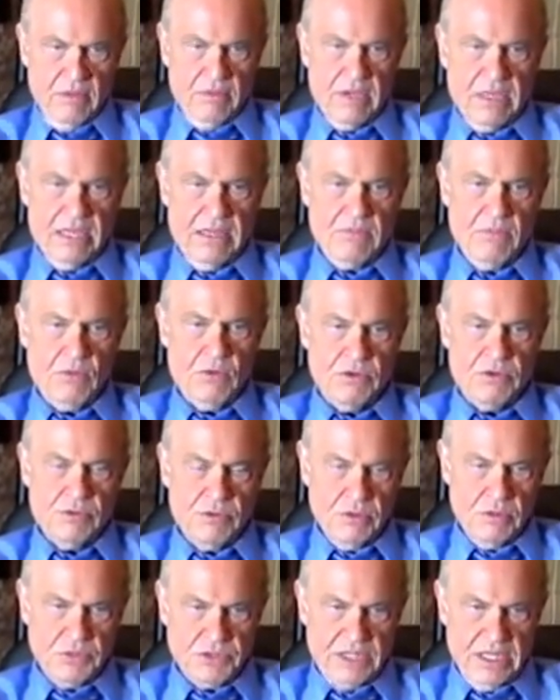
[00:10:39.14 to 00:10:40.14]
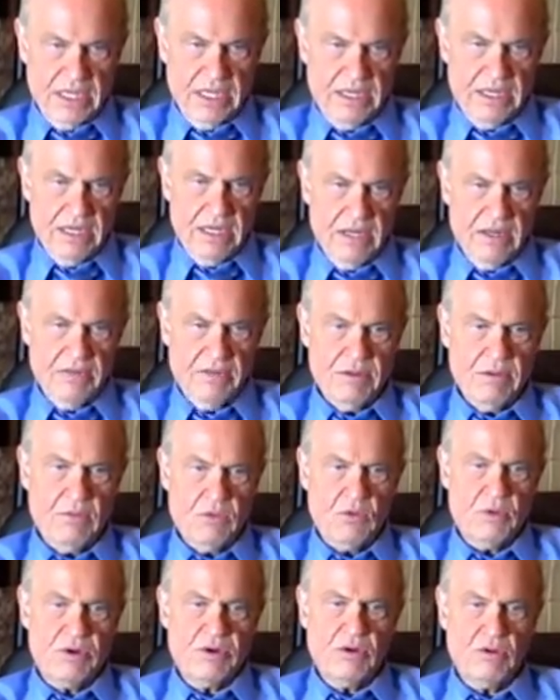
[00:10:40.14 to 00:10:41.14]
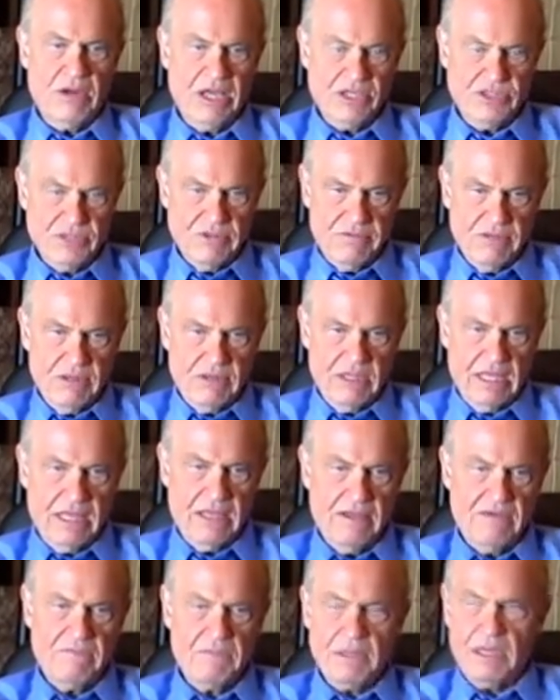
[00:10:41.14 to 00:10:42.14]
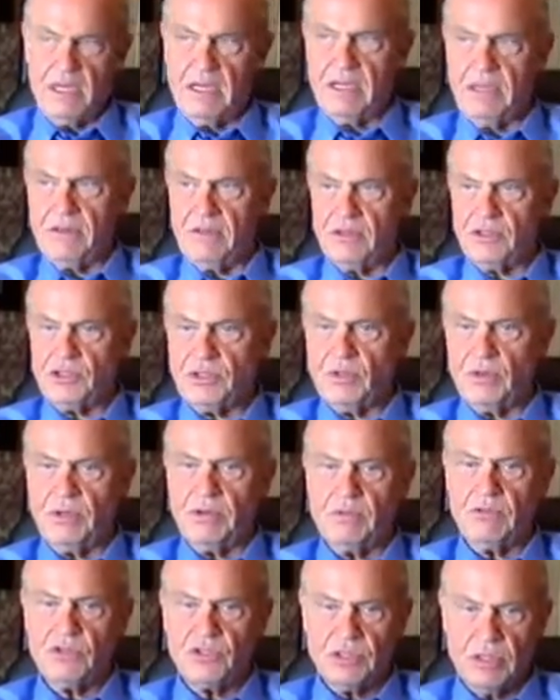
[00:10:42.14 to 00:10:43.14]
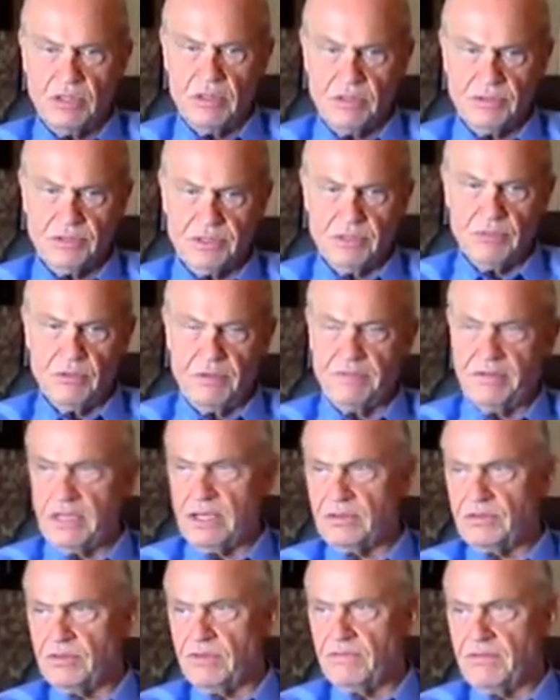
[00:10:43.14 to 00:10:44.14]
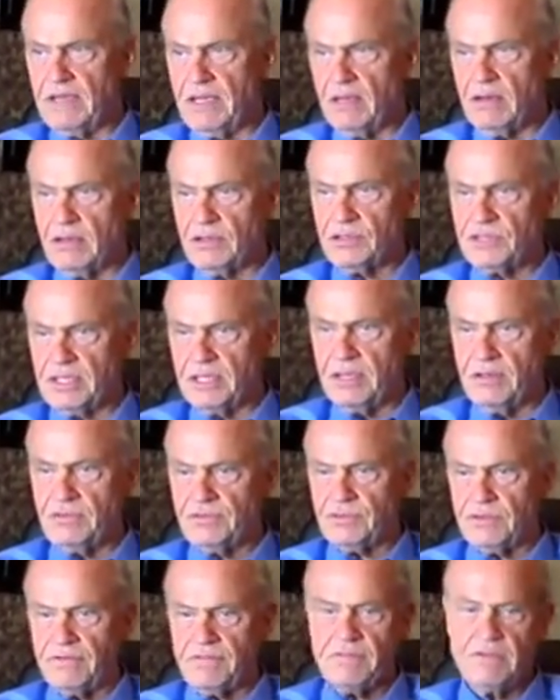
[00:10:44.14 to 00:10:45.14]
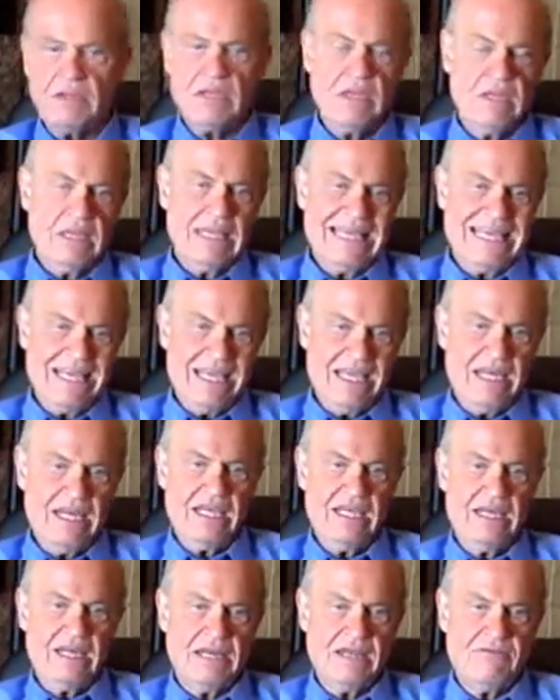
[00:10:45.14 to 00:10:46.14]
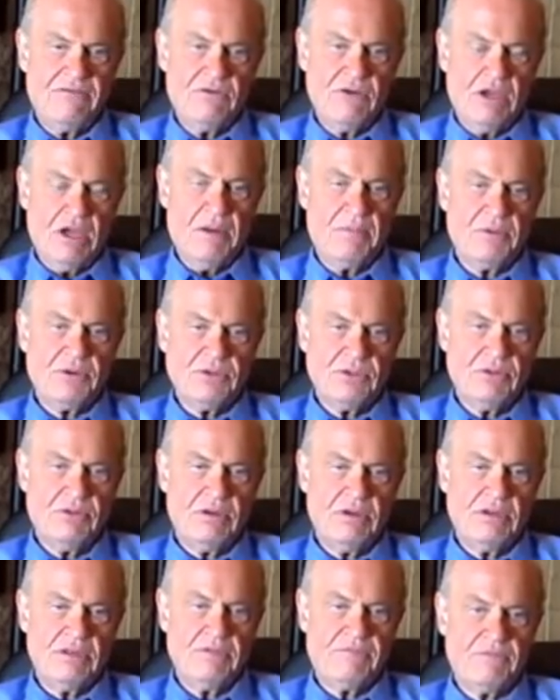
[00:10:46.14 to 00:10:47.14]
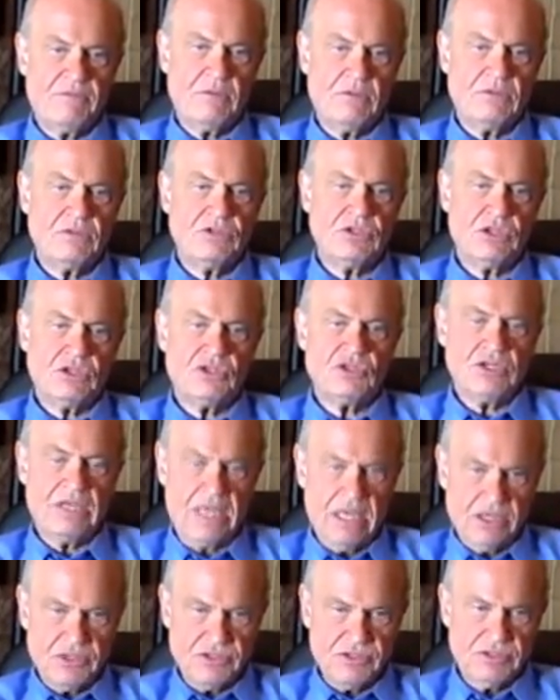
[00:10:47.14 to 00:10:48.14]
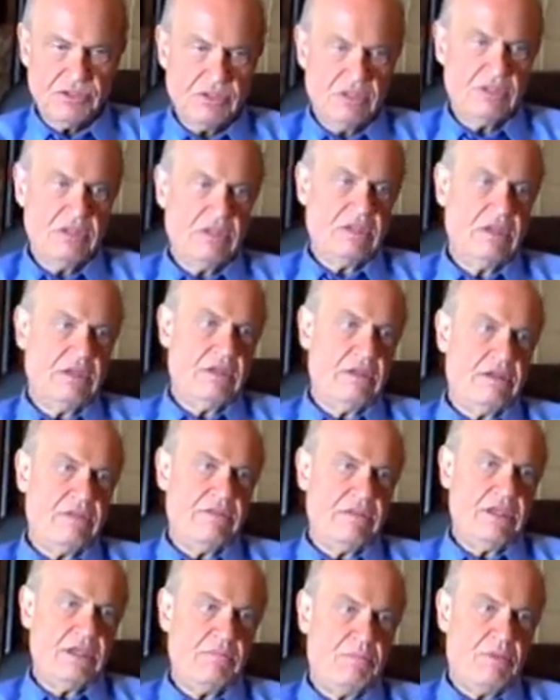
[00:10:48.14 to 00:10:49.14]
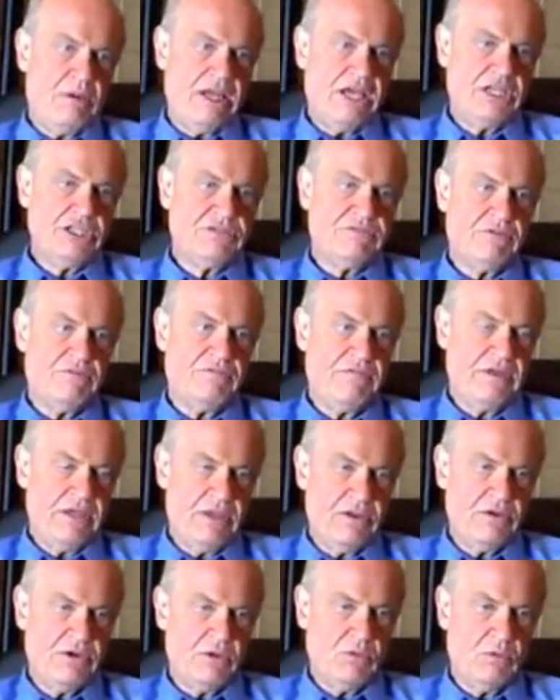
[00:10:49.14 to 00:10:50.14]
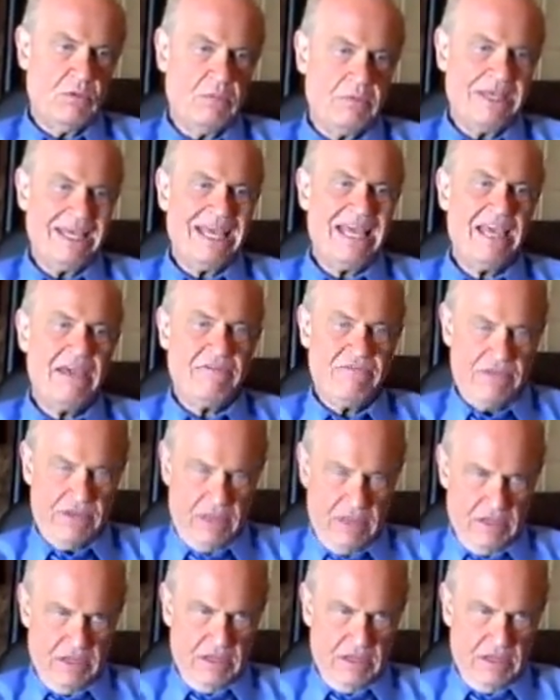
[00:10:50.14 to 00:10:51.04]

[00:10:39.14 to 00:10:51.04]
We got more troops down there. They're more aggressive than they have been, and they're showing results. And we've got to avail ourselves of any and every opportunity for the success. The price for failure will be heavy